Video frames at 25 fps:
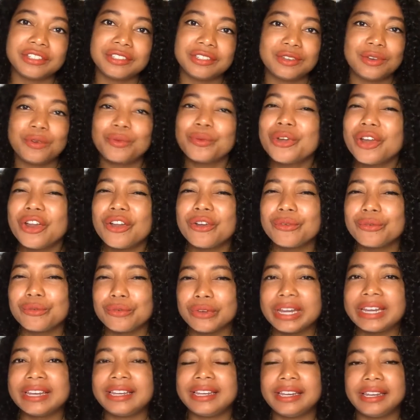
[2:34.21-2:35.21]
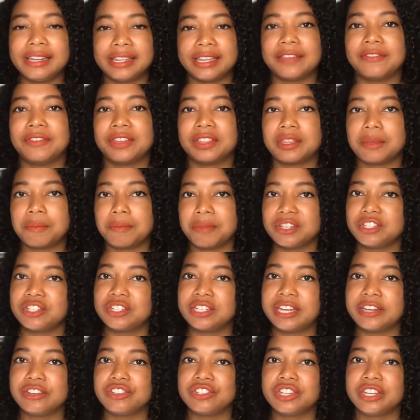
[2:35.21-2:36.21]
We're not really giving them much
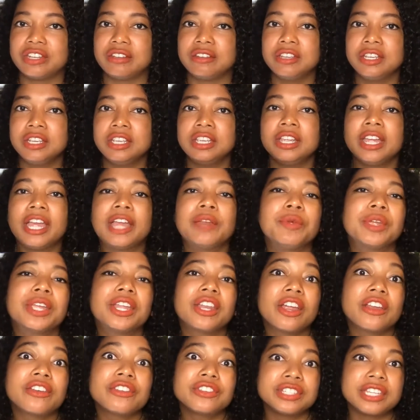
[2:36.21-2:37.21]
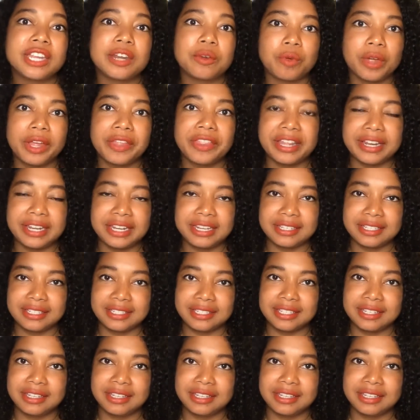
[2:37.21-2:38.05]
attention. And we can understand why that is.